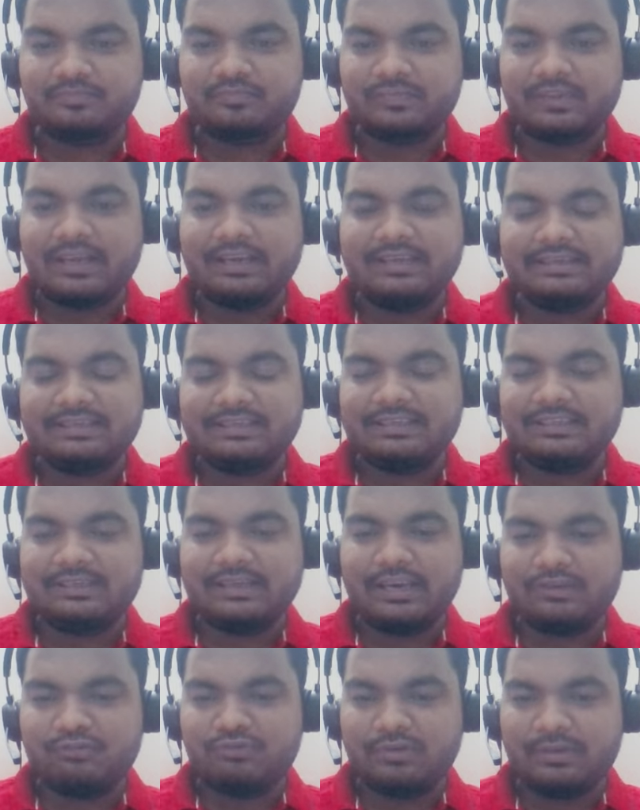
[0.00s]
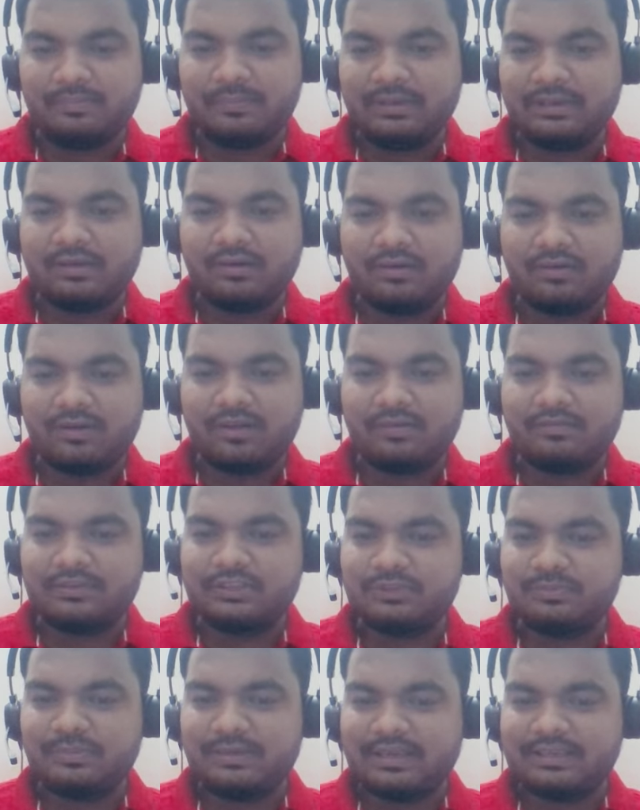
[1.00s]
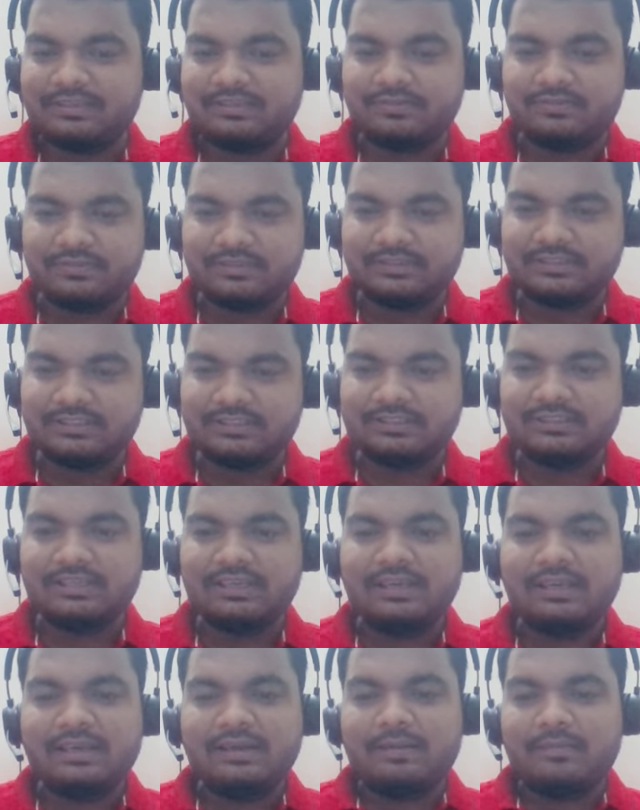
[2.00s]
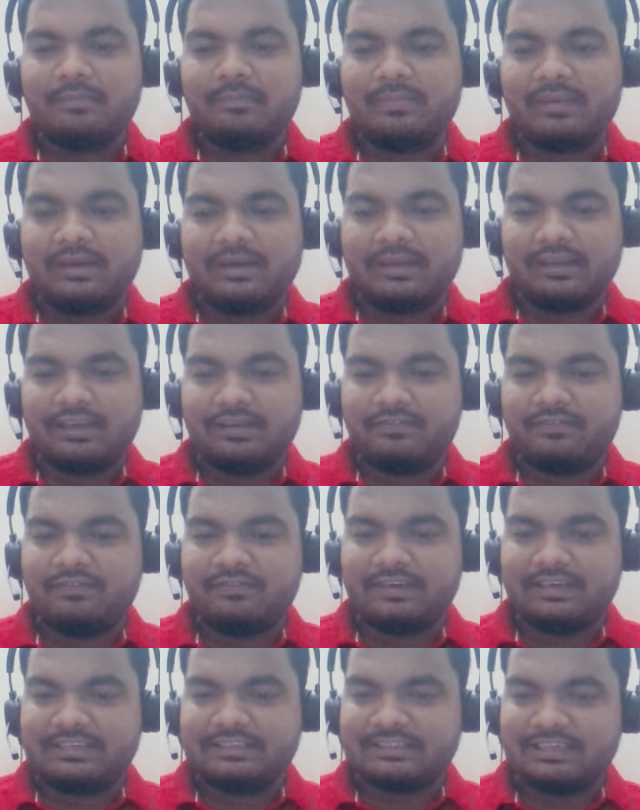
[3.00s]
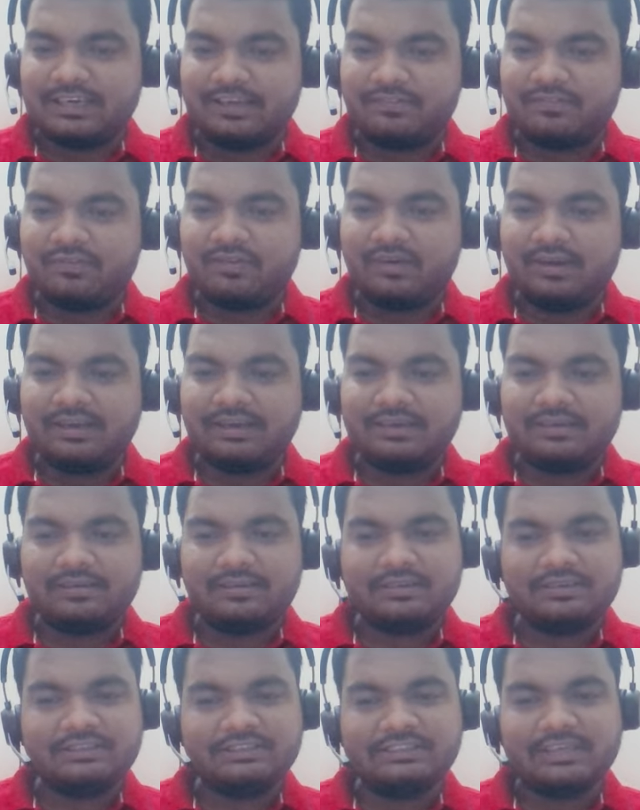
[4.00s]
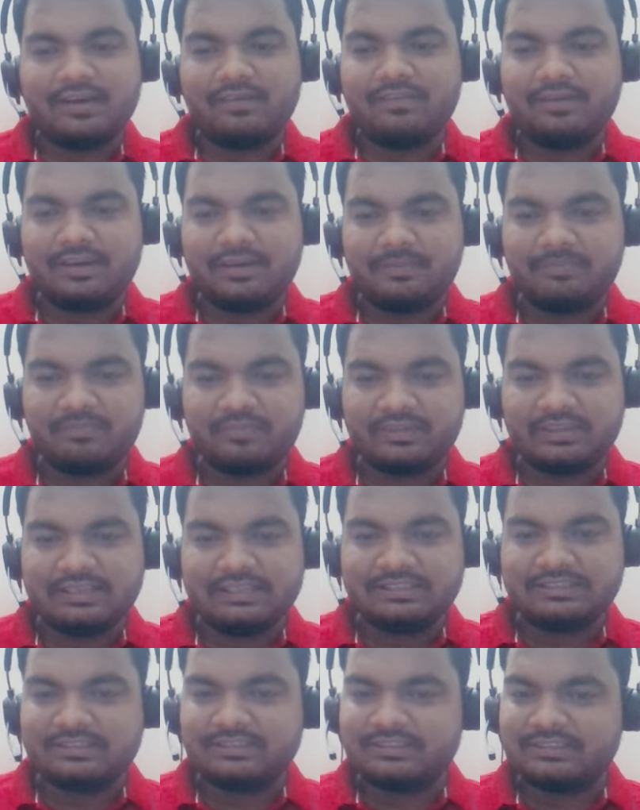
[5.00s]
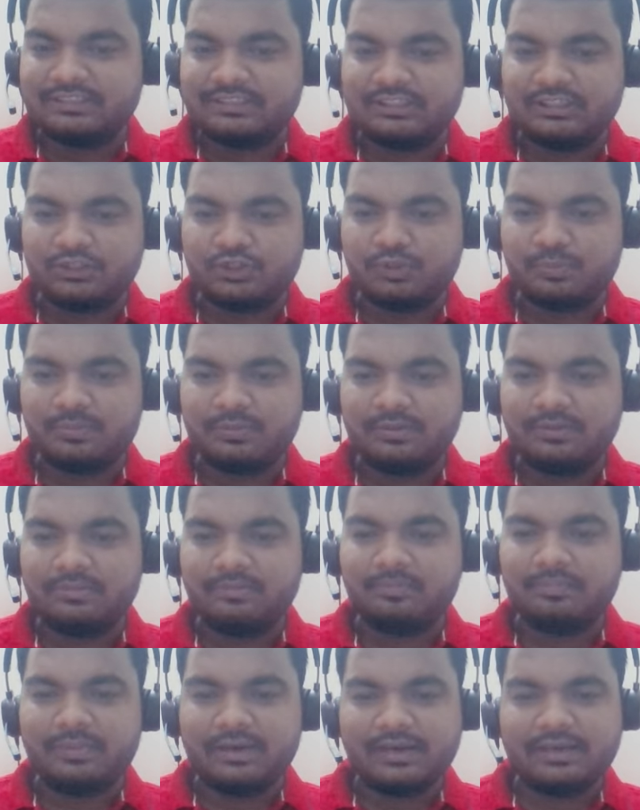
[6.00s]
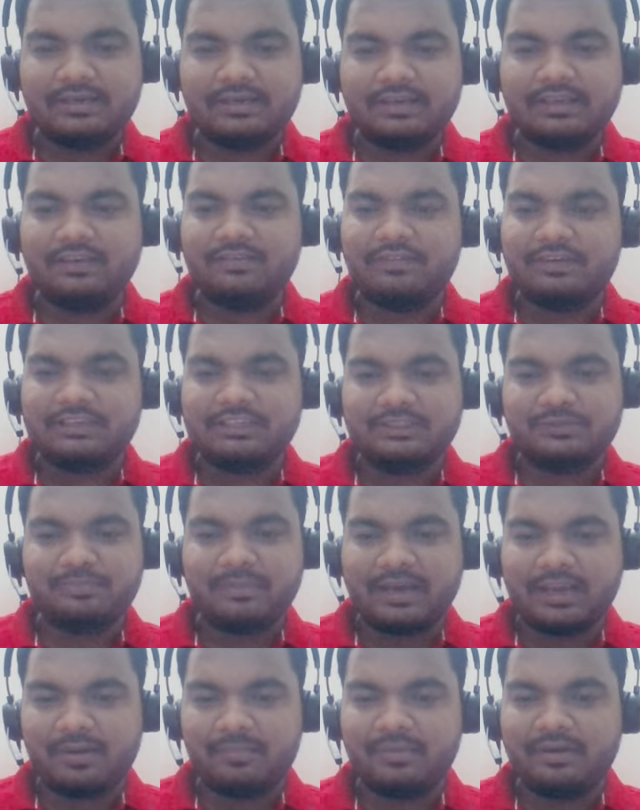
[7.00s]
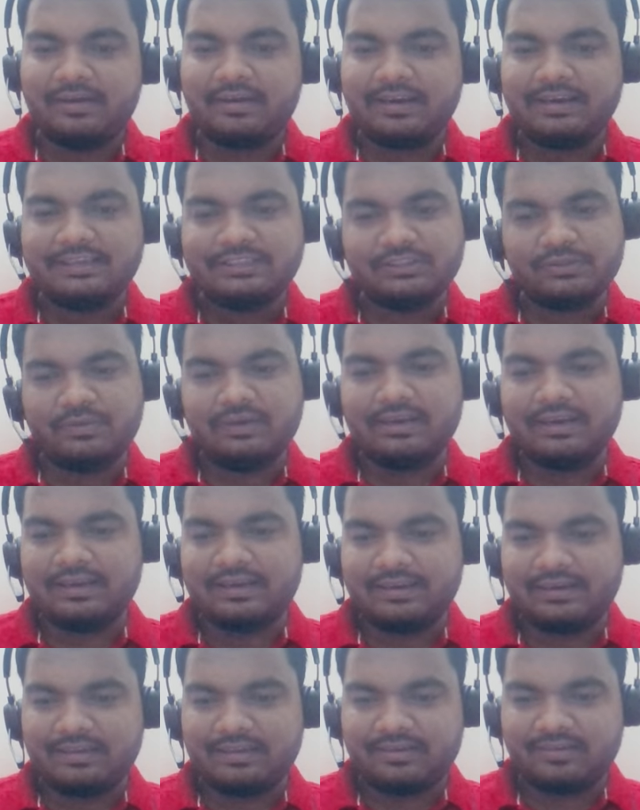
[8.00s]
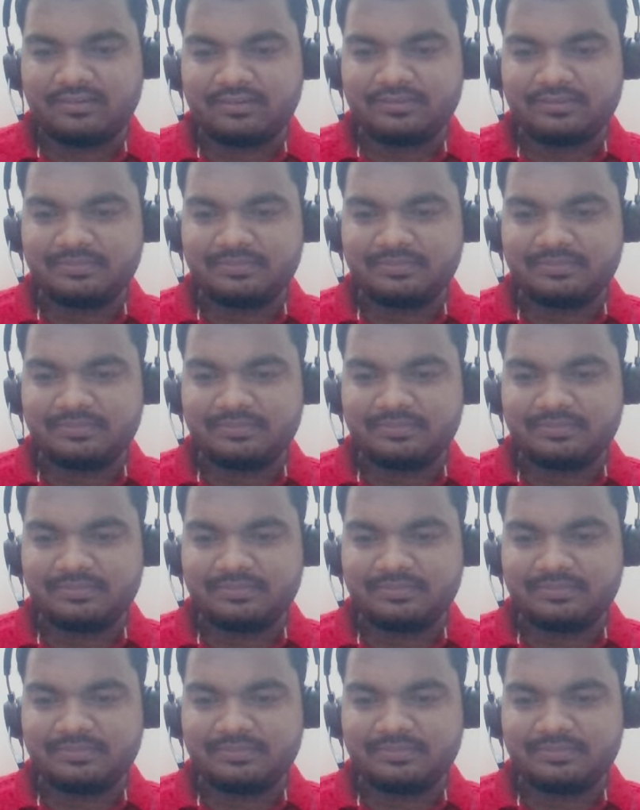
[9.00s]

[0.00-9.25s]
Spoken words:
Right? It will be always be at the first, but if it's a default, Java inserts the super, but if it is parameterized, you will get an error,